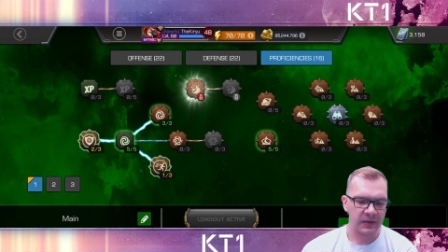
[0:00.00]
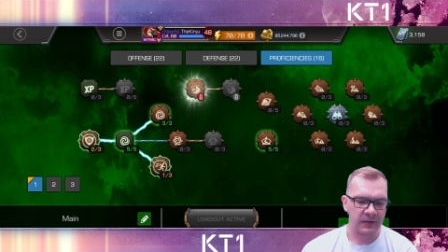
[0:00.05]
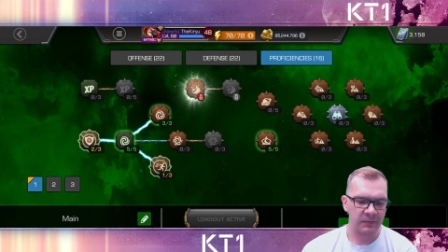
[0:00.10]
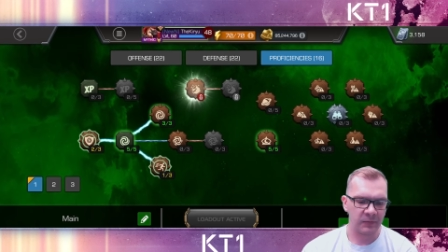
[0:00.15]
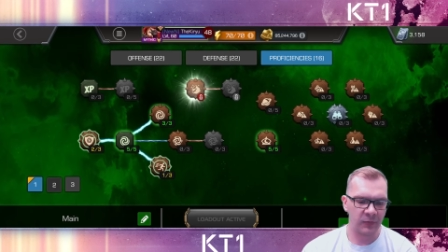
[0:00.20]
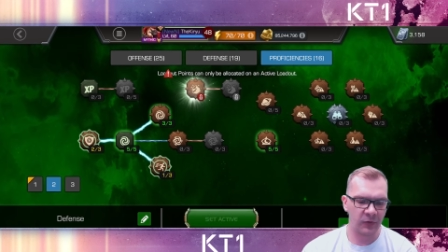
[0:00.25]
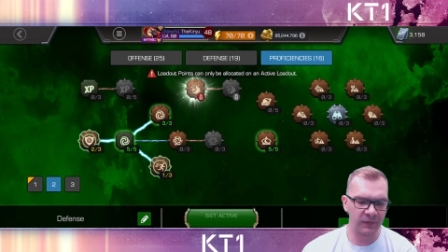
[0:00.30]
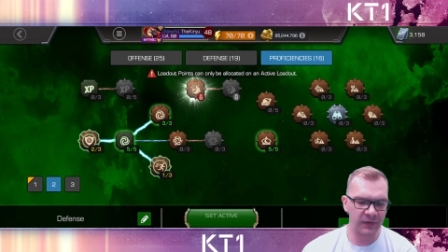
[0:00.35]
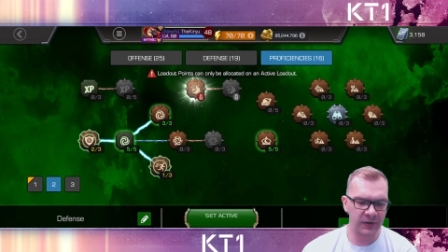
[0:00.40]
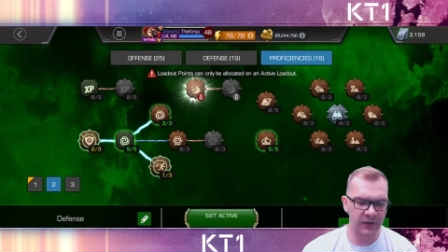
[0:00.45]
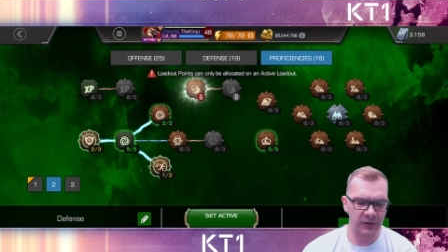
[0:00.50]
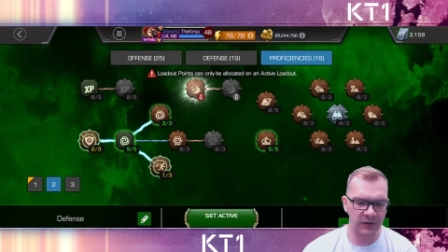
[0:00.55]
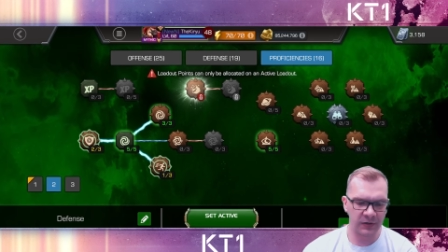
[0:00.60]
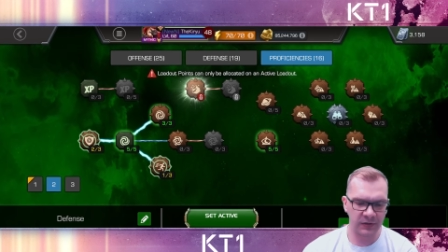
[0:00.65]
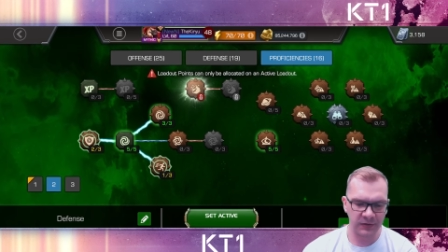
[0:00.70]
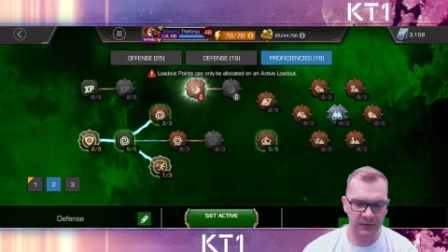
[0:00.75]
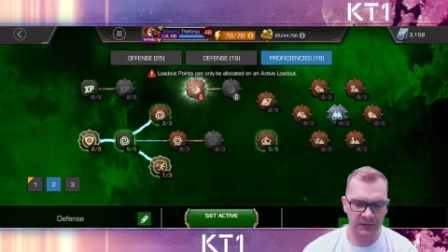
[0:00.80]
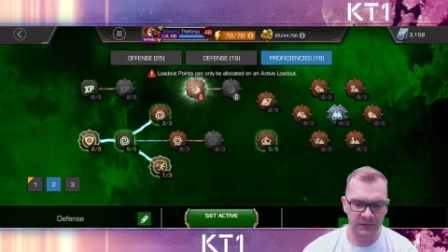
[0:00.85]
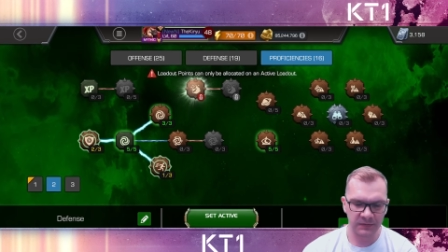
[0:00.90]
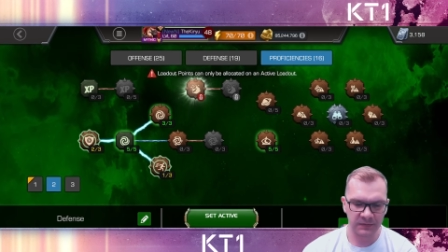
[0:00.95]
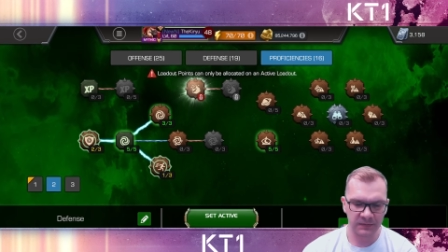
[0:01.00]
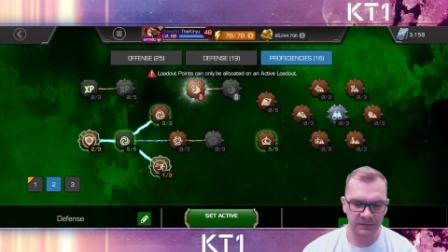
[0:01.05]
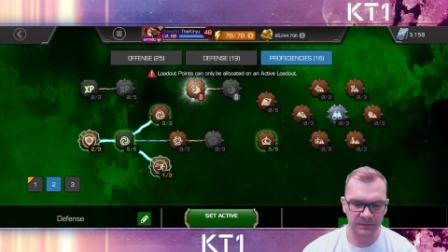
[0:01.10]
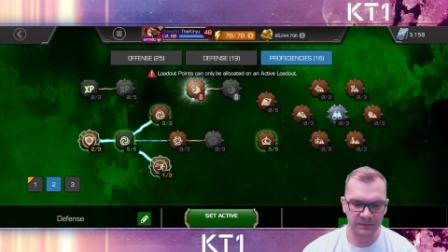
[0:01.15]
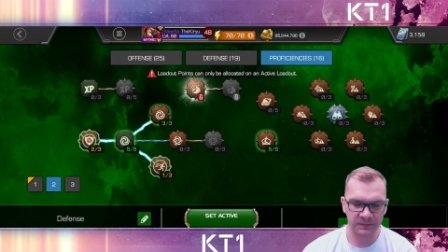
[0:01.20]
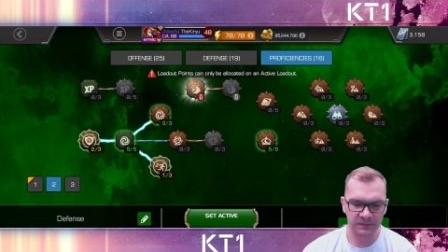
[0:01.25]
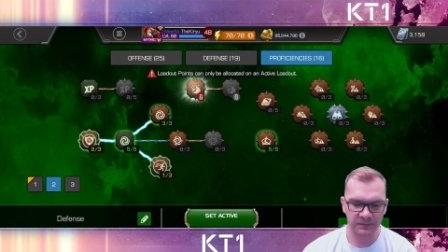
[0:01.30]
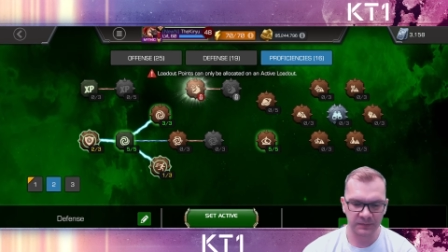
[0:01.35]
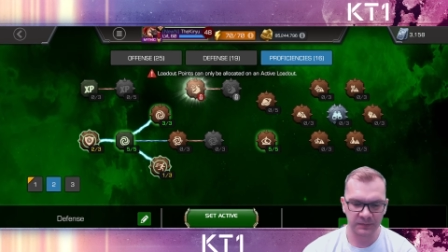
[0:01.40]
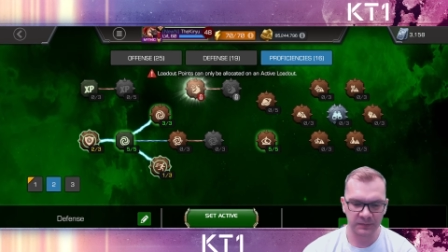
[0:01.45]
Moving on,
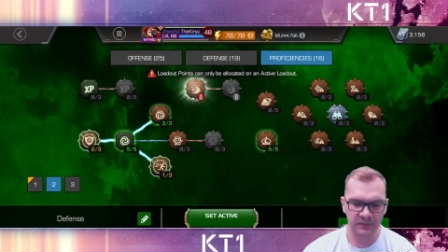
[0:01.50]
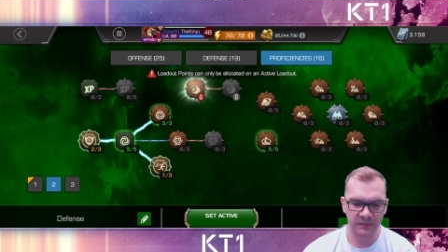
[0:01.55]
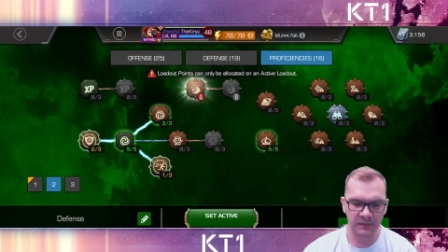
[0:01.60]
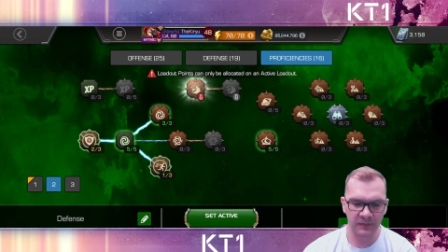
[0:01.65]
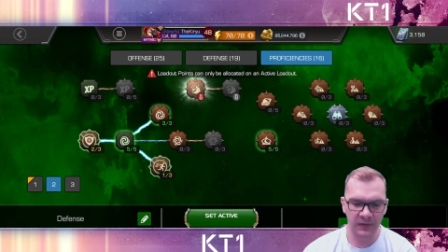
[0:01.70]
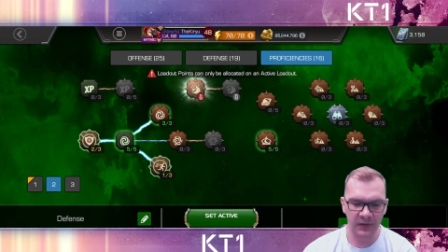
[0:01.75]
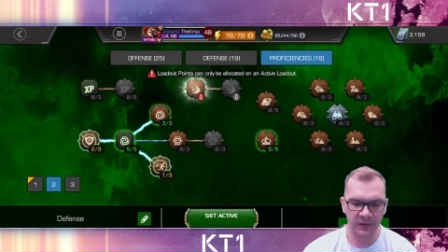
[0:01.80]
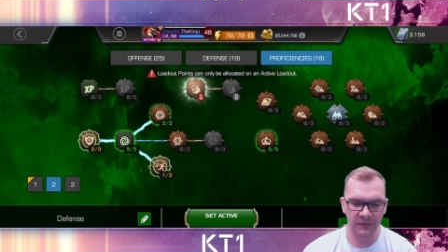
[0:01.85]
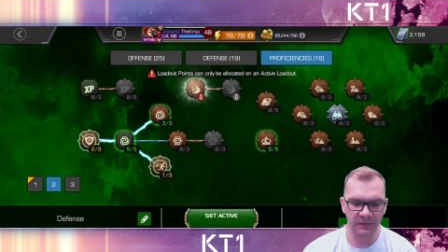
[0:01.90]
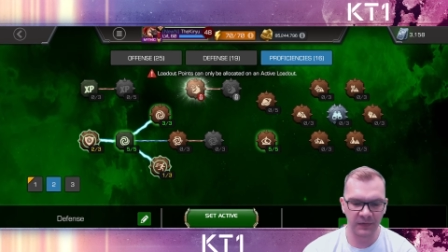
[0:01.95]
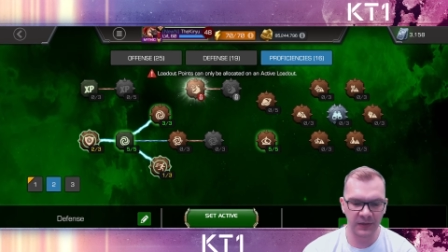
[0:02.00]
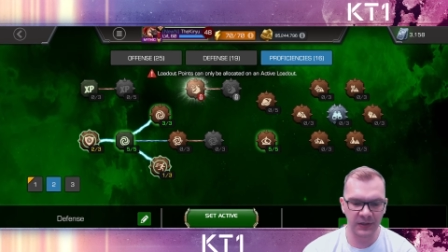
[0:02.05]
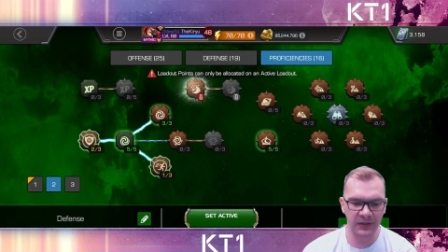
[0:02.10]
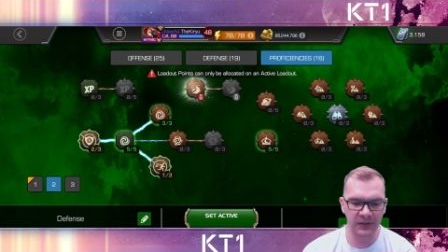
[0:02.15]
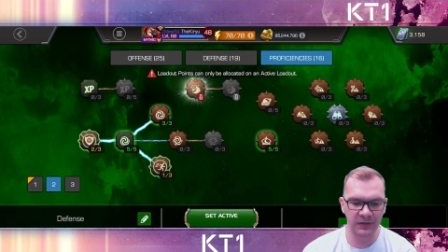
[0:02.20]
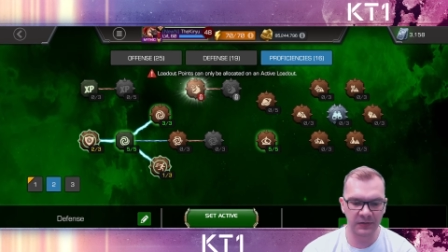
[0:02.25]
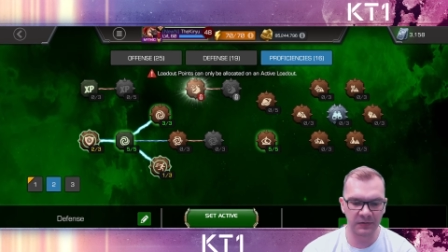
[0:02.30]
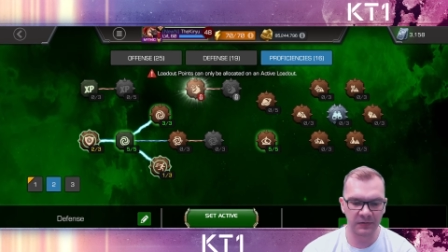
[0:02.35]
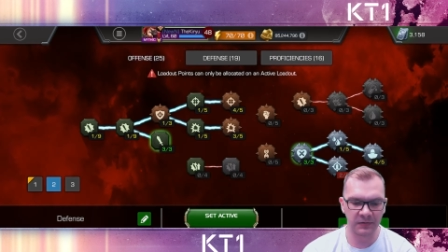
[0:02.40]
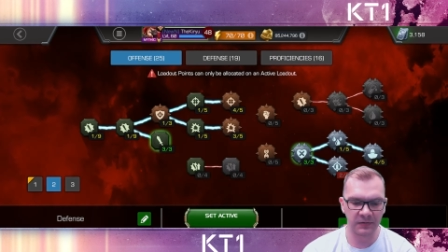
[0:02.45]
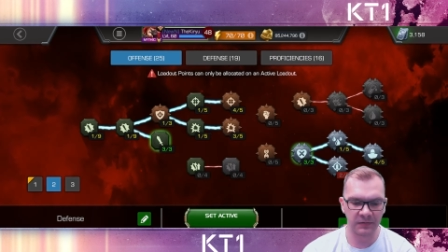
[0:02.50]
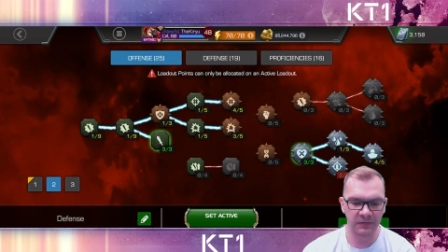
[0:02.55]
we're going